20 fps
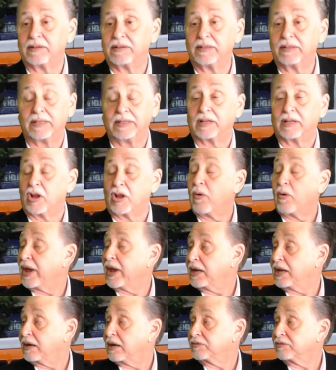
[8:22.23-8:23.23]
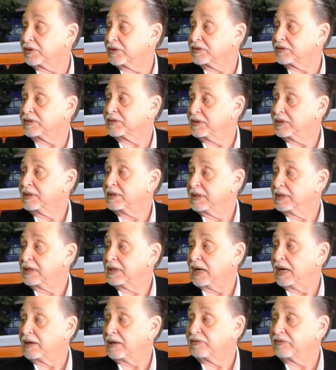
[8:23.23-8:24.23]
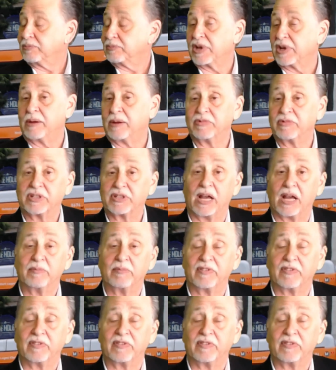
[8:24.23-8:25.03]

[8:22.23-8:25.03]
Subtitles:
in the low 800s from time to time.